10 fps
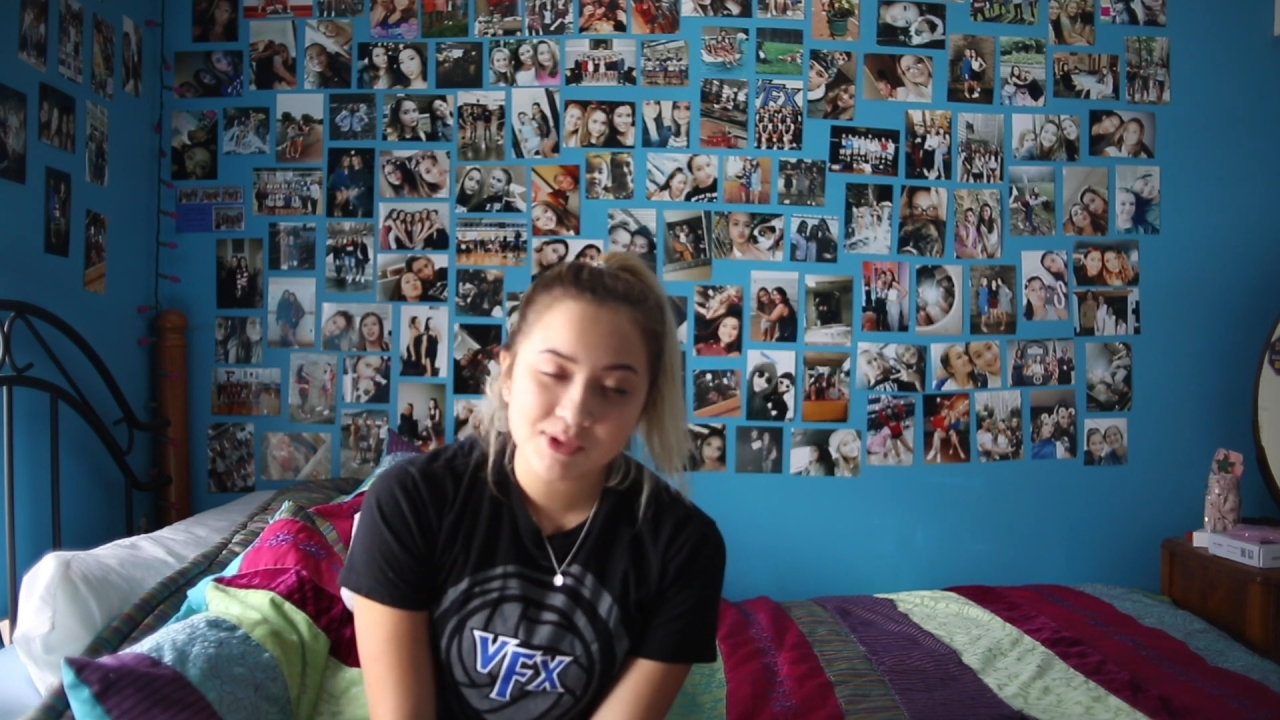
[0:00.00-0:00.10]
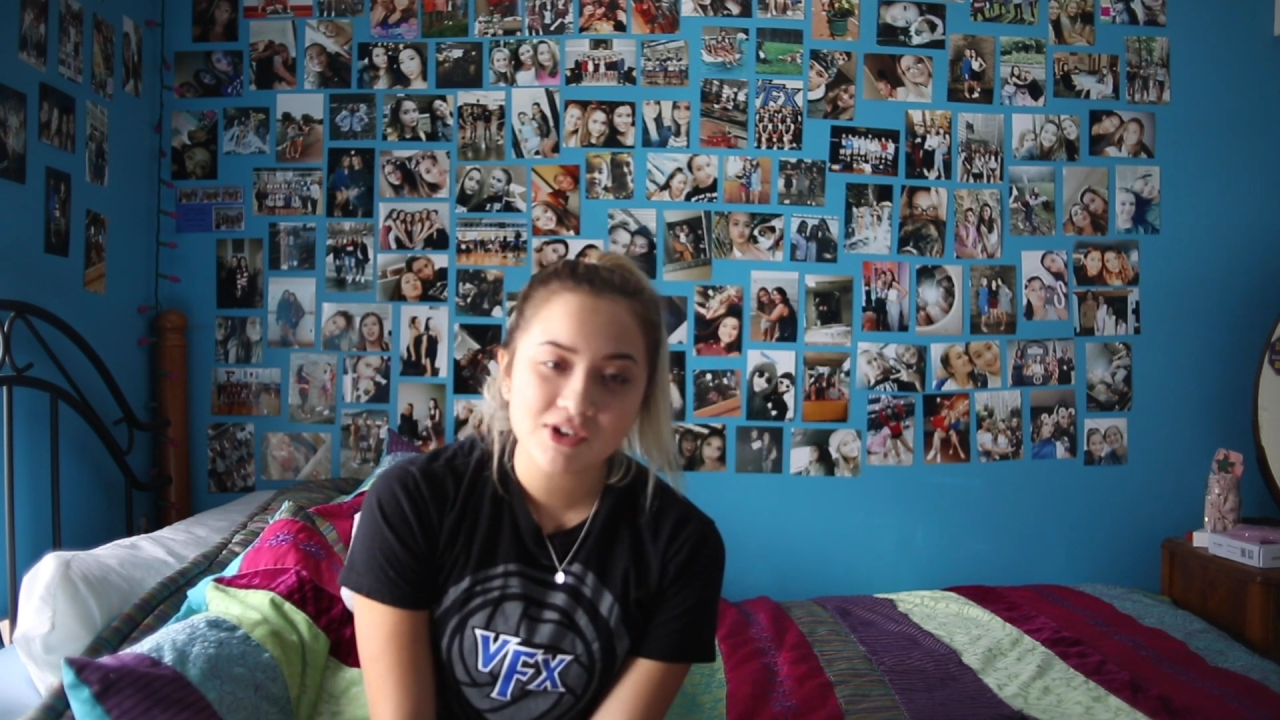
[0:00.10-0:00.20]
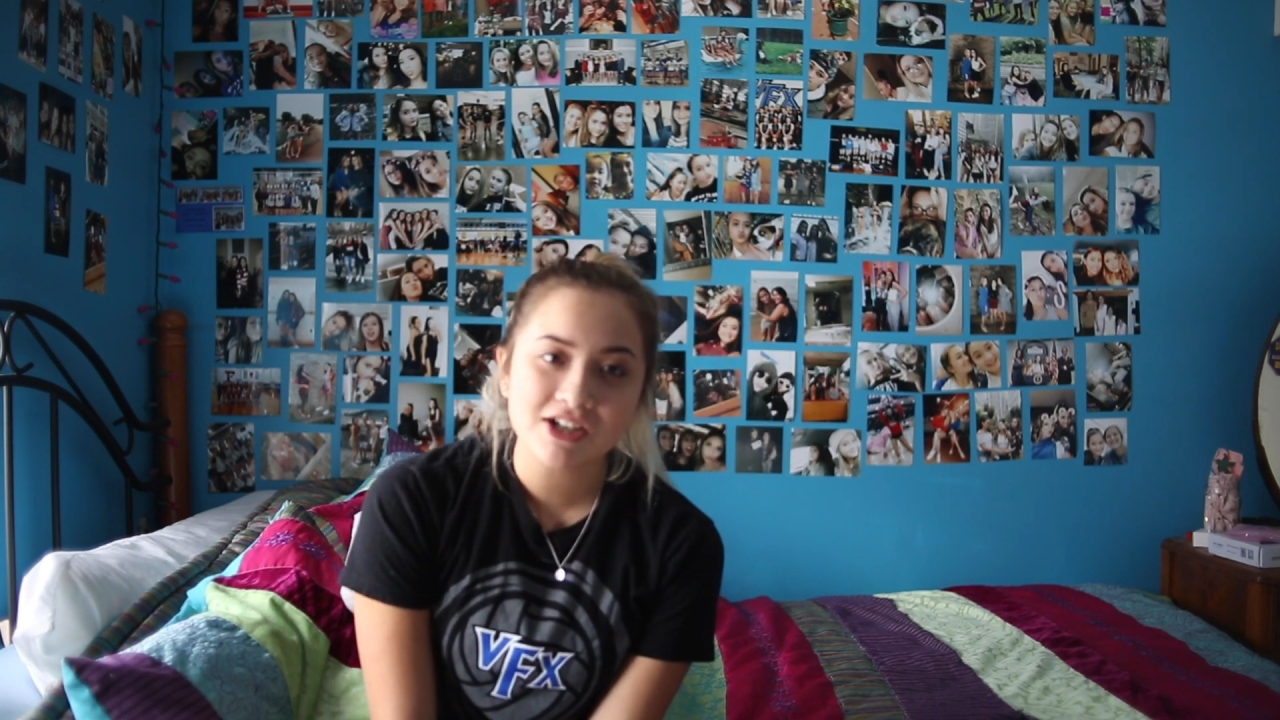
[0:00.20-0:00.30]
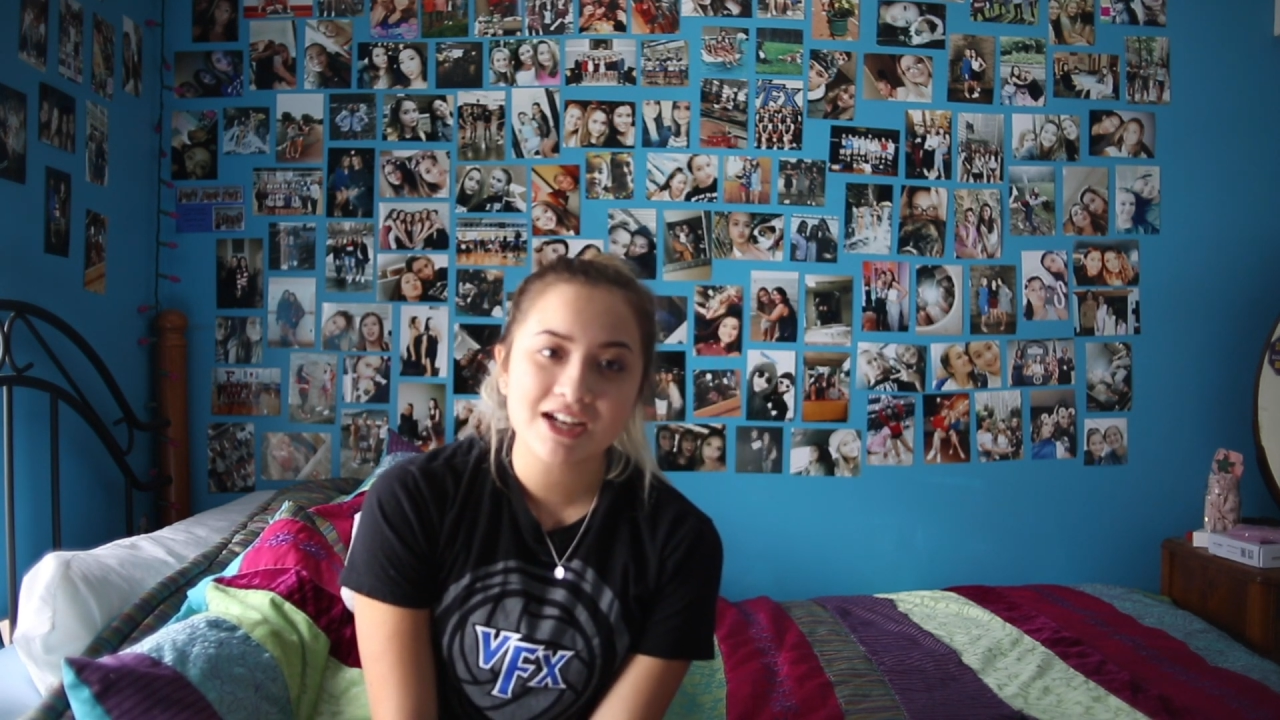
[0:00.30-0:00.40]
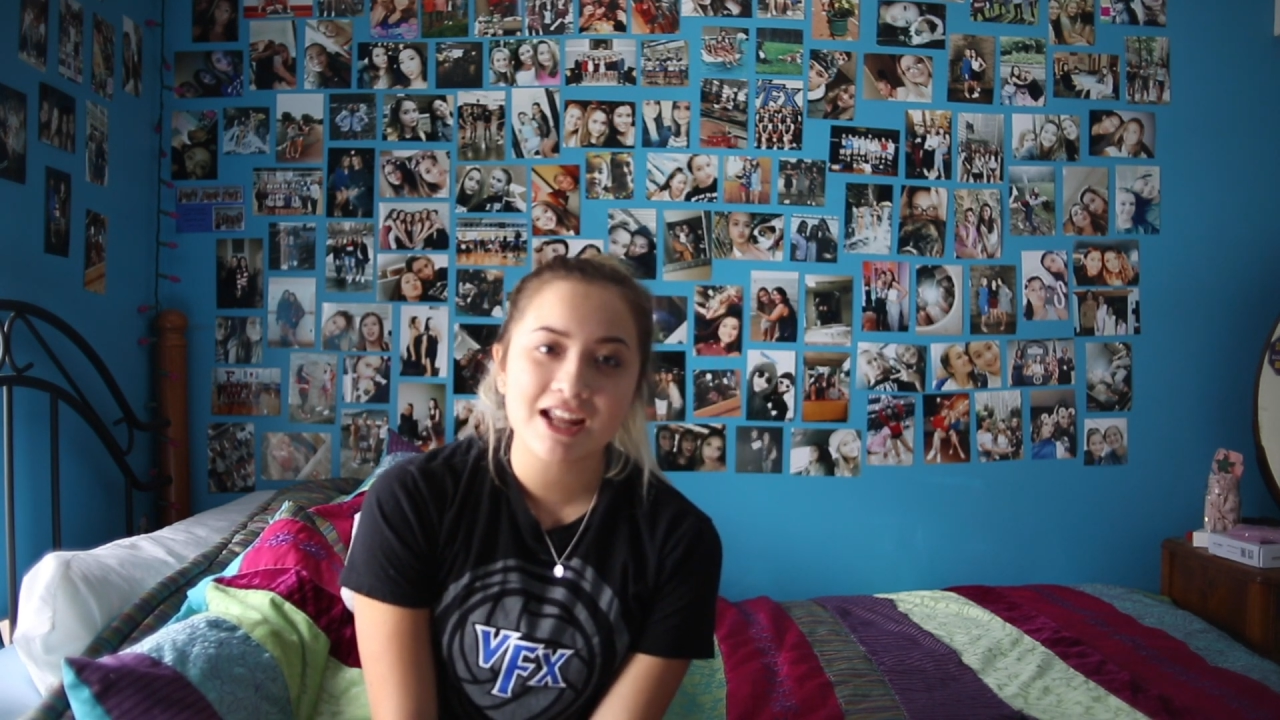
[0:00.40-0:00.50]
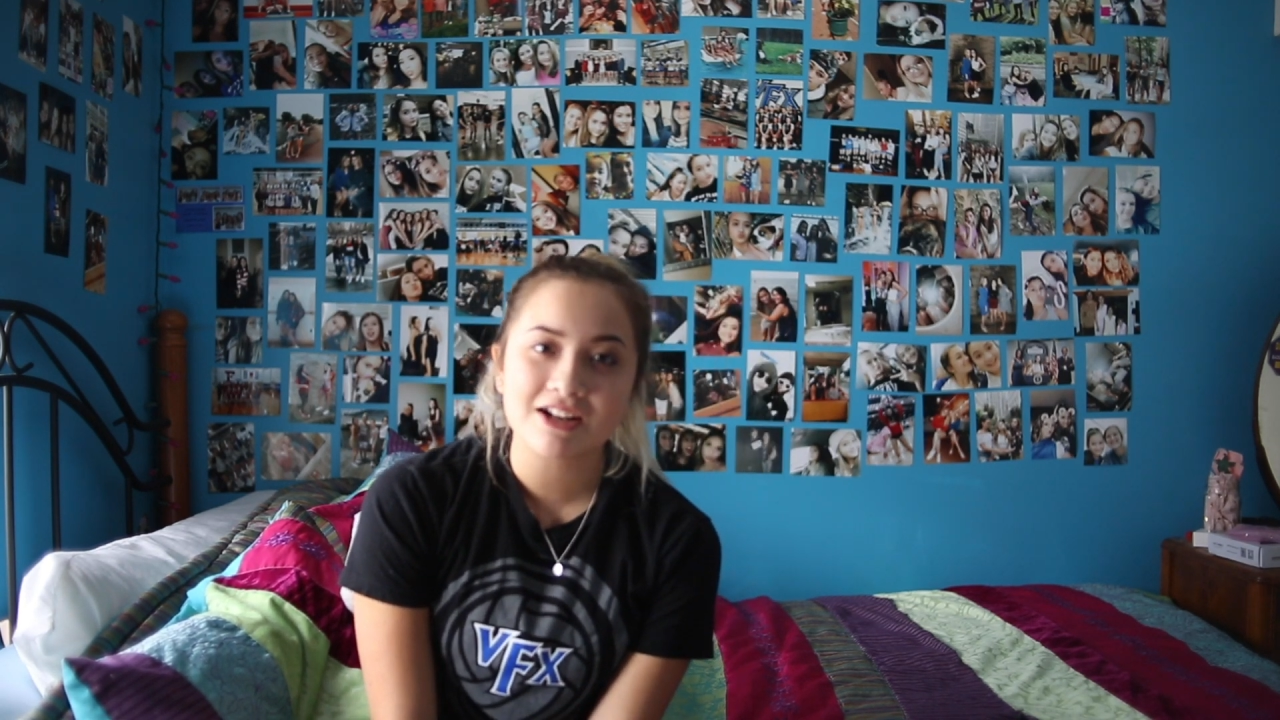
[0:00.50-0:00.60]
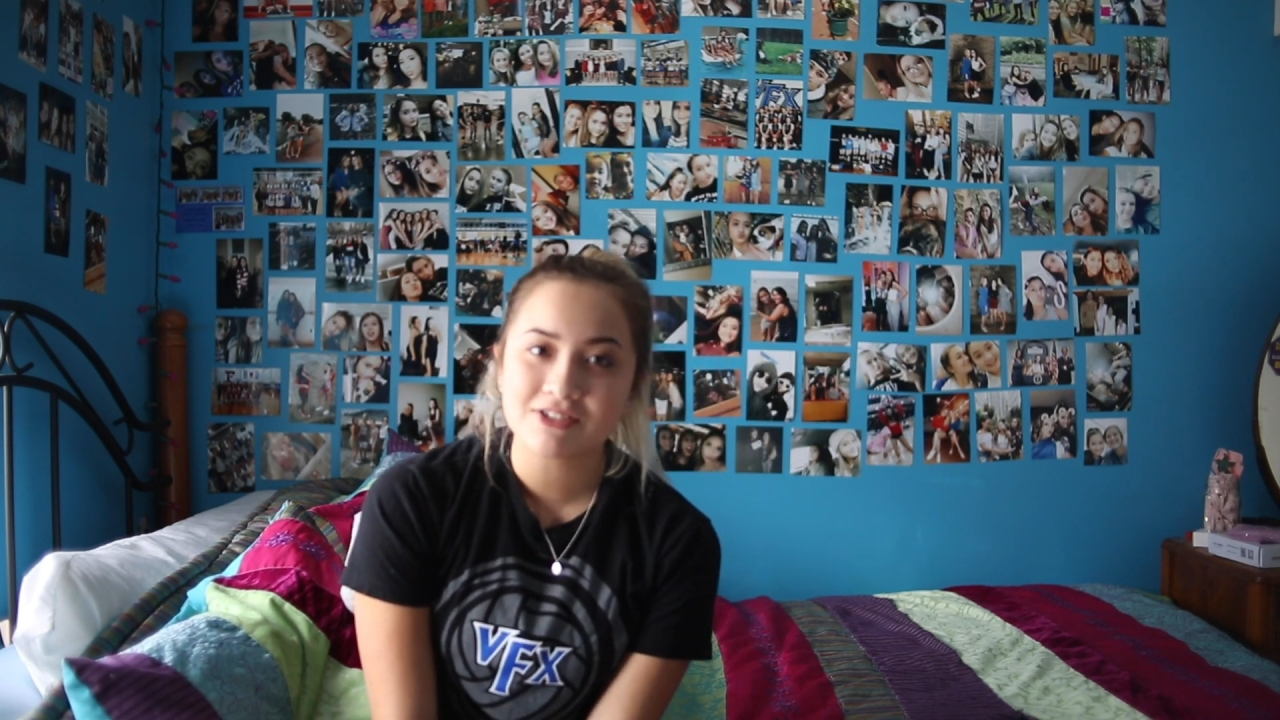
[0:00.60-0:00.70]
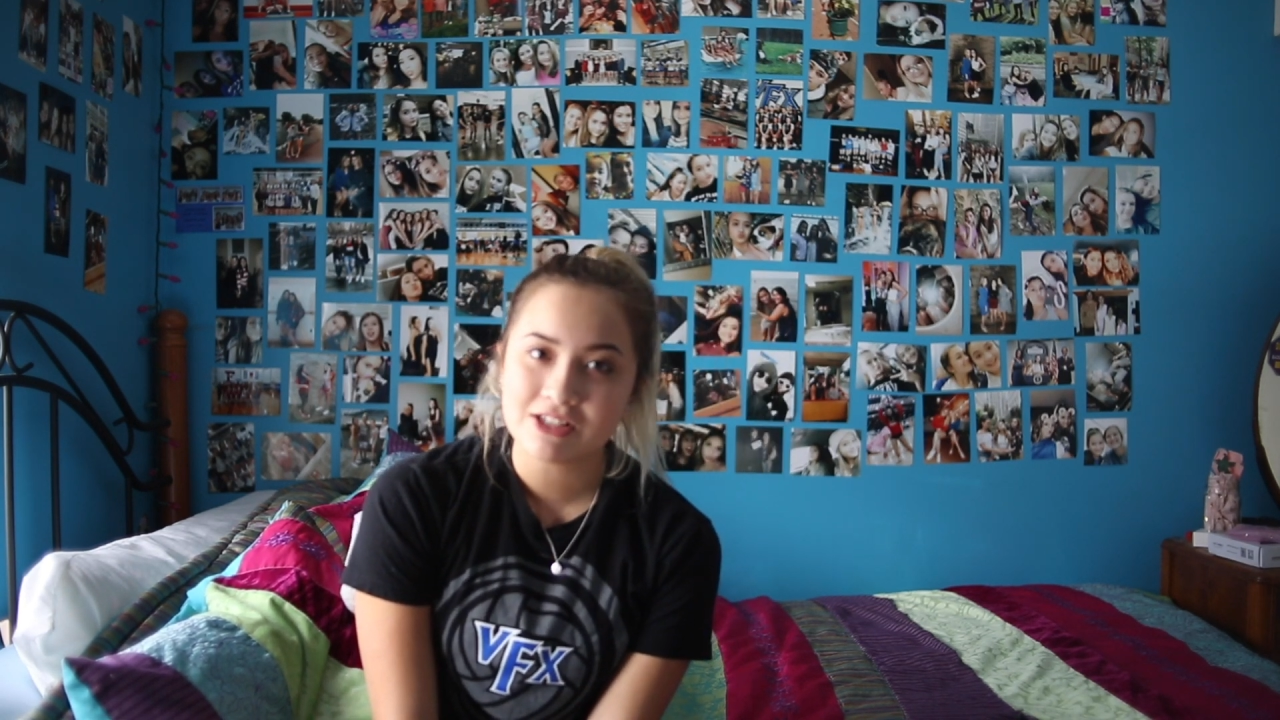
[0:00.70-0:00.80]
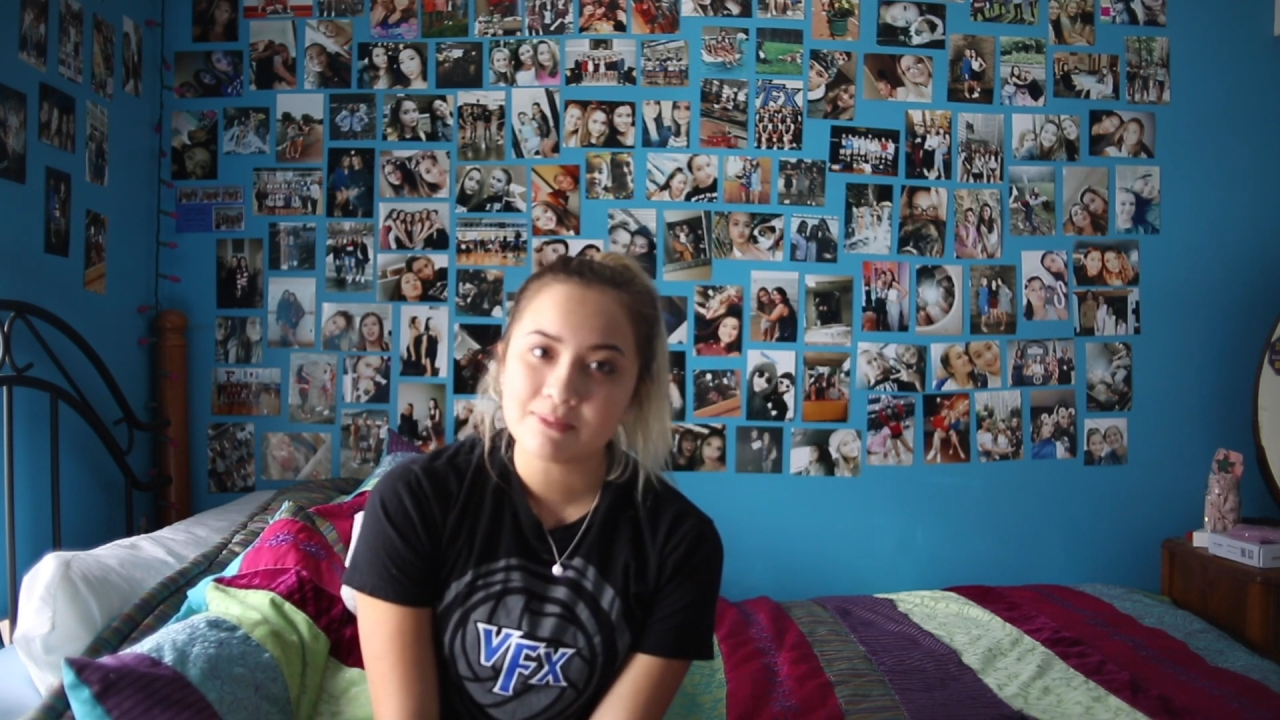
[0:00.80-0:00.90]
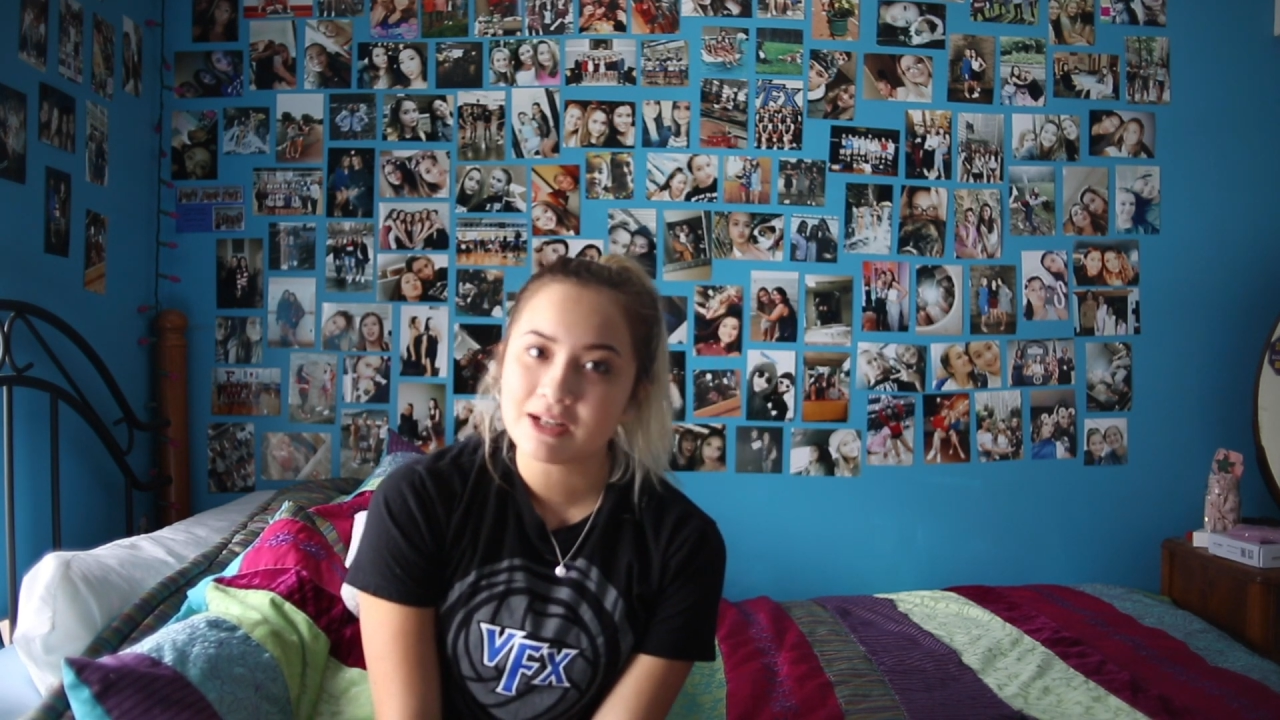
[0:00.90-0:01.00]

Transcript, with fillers: so much for watching and I'll see